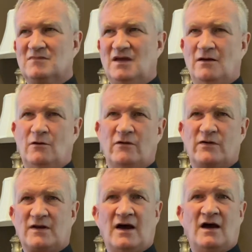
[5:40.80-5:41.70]
over
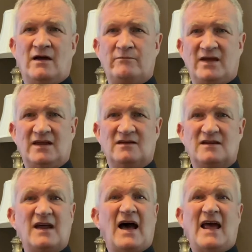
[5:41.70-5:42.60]
time begin to
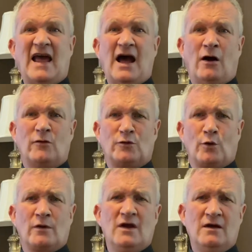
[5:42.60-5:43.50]
die out,
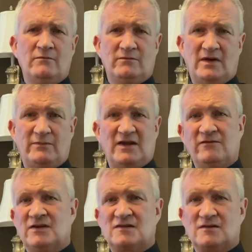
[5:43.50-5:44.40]
or maybe
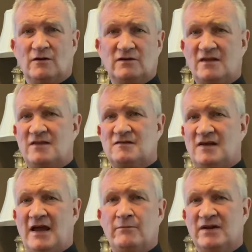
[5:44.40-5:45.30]
even still to this
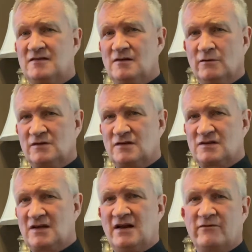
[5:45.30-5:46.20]
day, but still
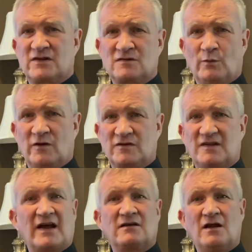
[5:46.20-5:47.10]
just kind of a small
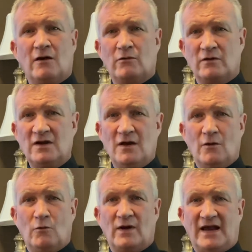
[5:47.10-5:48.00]
sect. No,
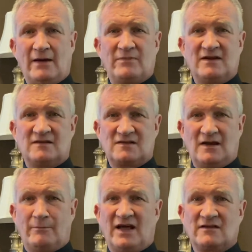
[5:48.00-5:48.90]
what happened is the
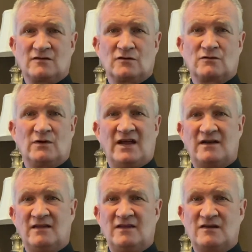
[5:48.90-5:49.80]
apostles went
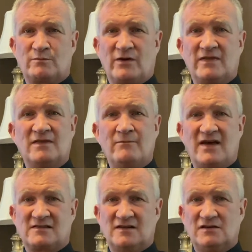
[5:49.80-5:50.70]
and they spread the
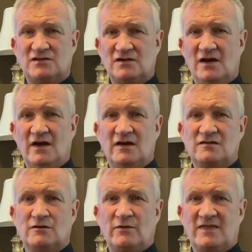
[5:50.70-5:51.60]
message.
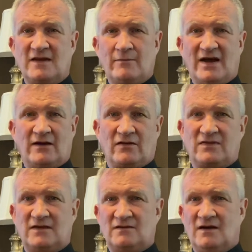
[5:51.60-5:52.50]
So we think about
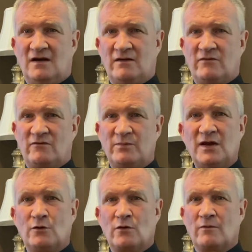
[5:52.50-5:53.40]
the time of
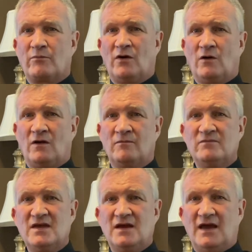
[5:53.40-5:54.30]
Peter and Paul
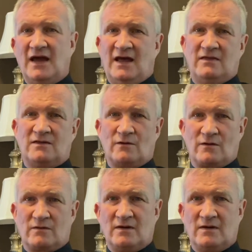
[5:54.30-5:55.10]
and their